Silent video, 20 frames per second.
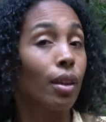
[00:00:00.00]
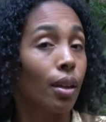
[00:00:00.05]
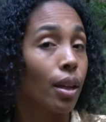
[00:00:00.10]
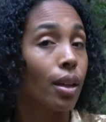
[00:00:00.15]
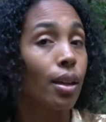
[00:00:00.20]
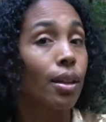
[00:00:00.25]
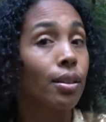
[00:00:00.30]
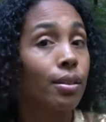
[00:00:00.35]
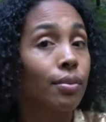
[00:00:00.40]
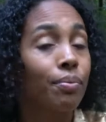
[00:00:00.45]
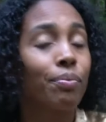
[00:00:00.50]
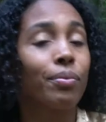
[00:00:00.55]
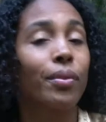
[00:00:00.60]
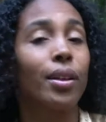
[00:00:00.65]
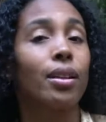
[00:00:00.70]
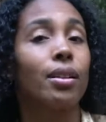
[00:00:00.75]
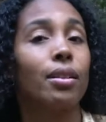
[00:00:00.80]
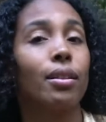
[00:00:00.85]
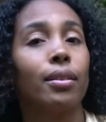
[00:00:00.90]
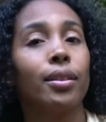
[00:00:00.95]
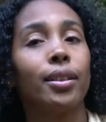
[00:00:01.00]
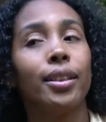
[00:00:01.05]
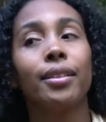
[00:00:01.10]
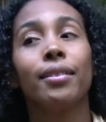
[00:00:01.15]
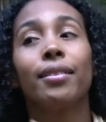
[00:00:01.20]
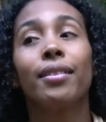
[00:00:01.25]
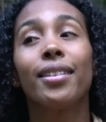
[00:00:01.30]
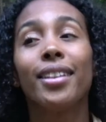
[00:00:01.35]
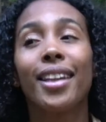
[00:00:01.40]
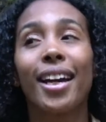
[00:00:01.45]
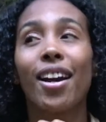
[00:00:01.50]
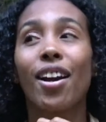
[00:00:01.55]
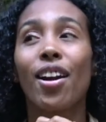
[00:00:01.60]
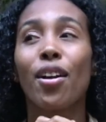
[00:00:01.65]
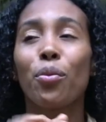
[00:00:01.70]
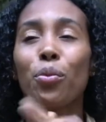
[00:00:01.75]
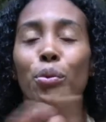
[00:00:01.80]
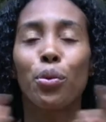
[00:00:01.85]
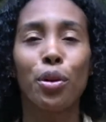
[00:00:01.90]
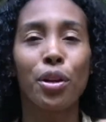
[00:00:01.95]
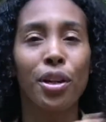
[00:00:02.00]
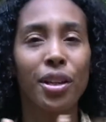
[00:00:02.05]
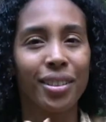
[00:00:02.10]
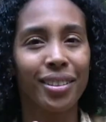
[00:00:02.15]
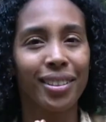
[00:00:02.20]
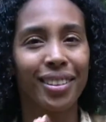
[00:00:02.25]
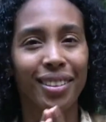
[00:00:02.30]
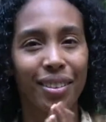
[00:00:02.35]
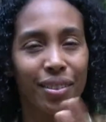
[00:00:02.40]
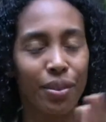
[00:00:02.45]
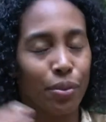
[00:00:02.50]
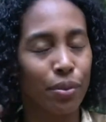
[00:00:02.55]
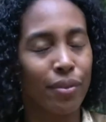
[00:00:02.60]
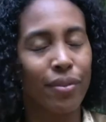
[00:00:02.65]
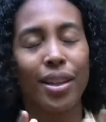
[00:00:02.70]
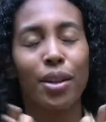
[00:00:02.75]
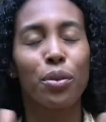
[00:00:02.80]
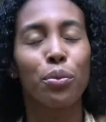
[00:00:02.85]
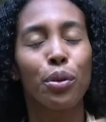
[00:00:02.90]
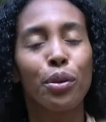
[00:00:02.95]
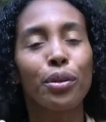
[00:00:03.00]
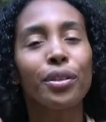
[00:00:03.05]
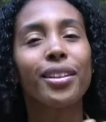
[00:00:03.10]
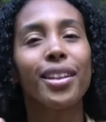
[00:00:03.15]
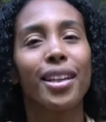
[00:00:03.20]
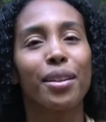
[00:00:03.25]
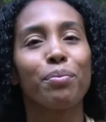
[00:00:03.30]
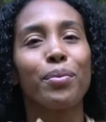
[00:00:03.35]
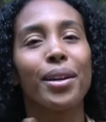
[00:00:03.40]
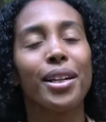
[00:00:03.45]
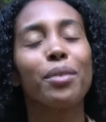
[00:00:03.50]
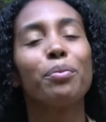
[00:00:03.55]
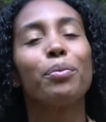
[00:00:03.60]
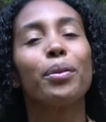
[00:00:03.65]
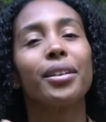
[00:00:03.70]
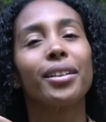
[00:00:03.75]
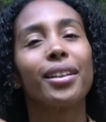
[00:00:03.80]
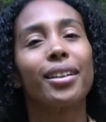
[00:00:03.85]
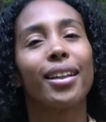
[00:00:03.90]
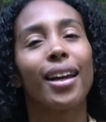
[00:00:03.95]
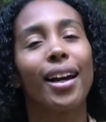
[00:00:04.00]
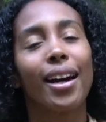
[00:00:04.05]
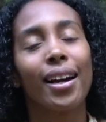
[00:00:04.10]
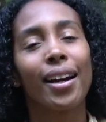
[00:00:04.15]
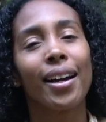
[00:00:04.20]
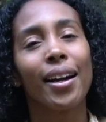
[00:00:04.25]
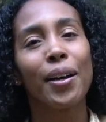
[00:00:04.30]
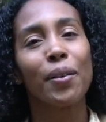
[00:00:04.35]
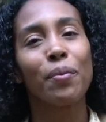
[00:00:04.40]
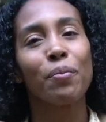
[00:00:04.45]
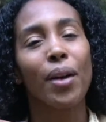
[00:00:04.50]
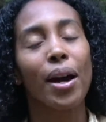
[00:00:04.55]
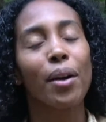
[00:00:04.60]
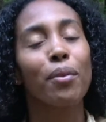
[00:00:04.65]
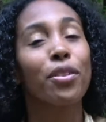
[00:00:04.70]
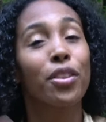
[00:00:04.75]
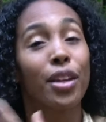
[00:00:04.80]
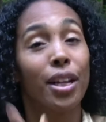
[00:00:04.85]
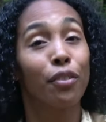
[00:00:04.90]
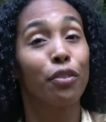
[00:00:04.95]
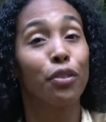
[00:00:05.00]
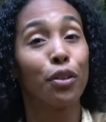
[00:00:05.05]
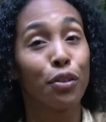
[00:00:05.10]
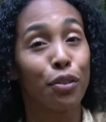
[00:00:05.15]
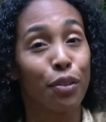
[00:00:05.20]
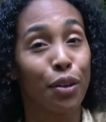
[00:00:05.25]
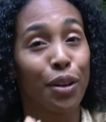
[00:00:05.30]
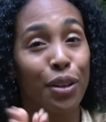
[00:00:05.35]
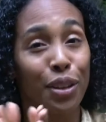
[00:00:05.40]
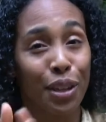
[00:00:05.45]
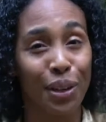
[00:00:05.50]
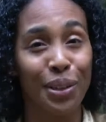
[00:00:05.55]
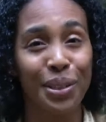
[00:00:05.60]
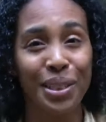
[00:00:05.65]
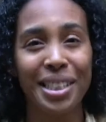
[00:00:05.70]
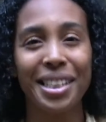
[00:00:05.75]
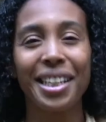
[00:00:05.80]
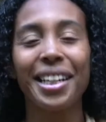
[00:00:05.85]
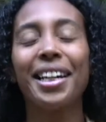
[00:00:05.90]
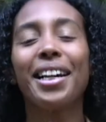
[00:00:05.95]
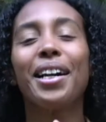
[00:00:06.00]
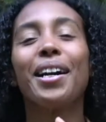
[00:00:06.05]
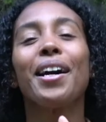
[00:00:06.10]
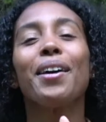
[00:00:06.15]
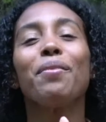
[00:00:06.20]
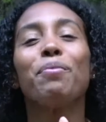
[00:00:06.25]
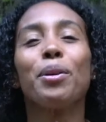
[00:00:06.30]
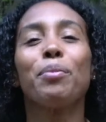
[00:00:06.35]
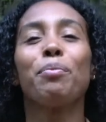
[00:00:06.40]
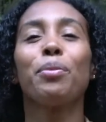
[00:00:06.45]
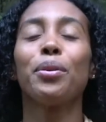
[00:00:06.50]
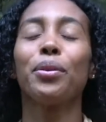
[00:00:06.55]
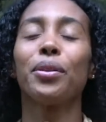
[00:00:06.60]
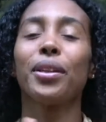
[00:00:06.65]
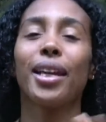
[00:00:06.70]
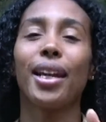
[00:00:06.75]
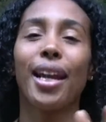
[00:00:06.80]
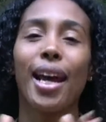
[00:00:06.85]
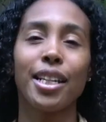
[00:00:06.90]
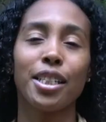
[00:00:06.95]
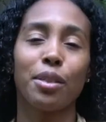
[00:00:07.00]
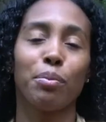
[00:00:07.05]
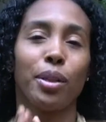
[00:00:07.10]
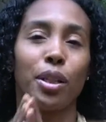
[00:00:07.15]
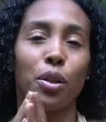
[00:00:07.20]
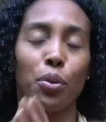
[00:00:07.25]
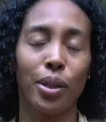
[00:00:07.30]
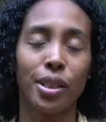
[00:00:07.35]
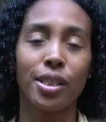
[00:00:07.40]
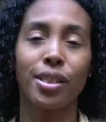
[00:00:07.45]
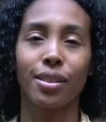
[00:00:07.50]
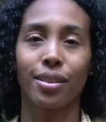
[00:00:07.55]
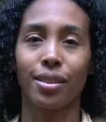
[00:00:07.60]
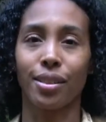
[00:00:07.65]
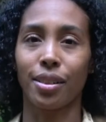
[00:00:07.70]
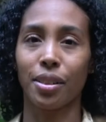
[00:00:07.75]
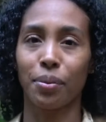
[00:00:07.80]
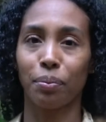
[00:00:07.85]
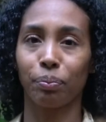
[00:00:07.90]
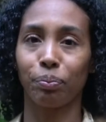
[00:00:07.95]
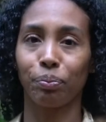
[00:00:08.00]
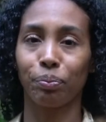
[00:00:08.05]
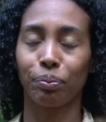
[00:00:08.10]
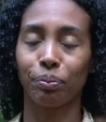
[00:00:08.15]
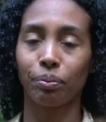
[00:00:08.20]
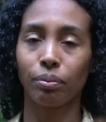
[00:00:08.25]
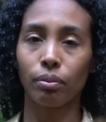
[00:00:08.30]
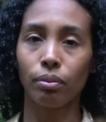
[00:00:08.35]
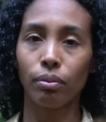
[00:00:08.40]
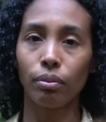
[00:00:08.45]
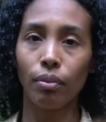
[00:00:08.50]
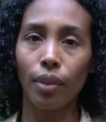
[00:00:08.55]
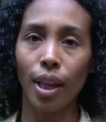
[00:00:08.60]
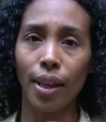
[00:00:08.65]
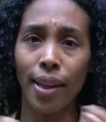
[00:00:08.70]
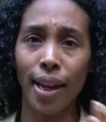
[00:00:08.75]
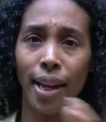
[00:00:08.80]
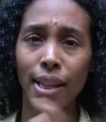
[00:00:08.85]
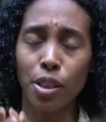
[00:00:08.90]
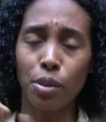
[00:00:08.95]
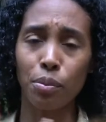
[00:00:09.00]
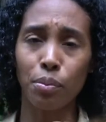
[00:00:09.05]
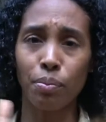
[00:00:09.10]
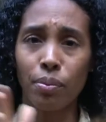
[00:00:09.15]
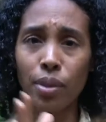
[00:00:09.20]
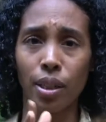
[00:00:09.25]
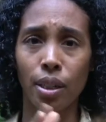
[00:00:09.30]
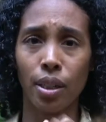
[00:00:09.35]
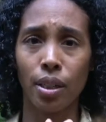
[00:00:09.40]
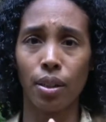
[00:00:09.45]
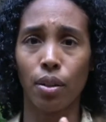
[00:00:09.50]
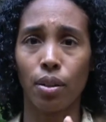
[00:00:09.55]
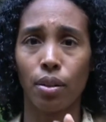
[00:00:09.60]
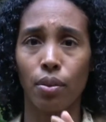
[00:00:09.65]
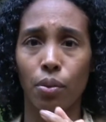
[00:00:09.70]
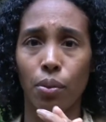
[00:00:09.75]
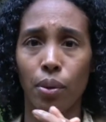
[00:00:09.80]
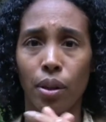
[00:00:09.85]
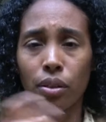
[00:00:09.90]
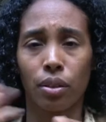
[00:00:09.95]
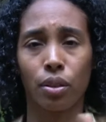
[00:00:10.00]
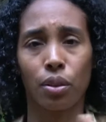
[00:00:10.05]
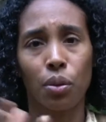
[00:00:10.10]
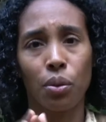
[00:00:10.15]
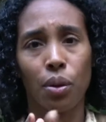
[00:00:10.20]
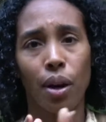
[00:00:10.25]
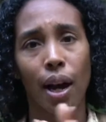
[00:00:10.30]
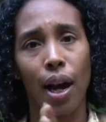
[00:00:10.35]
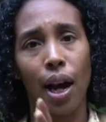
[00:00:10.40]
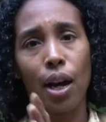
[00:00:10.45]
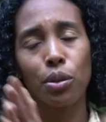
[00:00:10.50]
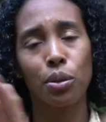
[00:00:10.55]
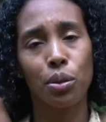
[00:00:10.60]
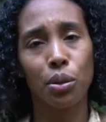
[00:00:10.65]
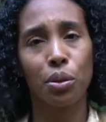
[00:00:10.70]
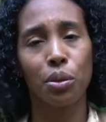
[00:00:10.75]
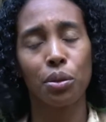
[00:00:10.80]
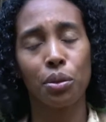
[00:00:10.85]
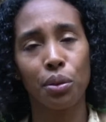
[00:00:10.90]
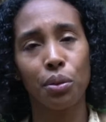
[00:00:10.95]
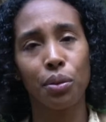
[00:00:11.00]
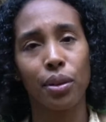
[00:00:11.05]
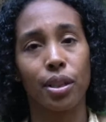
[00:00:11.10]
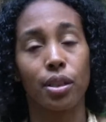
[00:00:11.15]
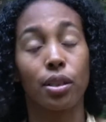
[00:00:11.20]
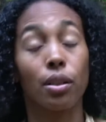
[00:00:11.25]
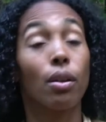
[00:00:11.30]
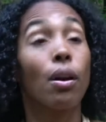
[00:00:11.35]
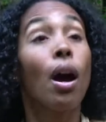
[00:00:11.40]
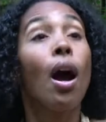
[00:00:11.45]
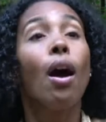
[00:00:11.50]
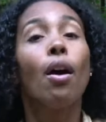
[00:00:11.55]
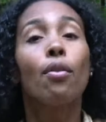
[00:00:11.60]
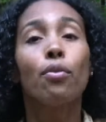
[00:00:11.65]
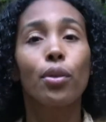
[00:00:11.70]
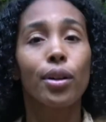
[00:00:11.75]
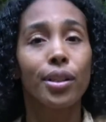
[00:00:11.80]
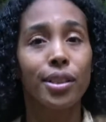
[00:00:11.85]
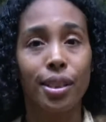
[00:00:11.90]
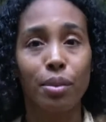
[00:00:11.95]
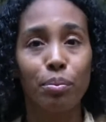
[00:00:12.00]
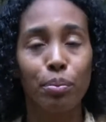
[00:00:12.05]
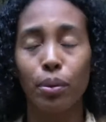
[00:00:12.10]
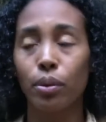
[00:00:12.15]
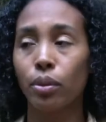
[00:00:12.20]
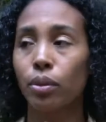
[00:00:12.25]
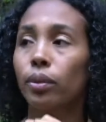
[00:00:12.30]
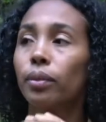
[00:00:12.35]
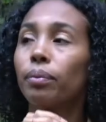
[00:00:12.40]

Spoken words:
there weren't that many, but I'm thankful for those people that ask me questions. They ask me, well, so how do you do this? For example,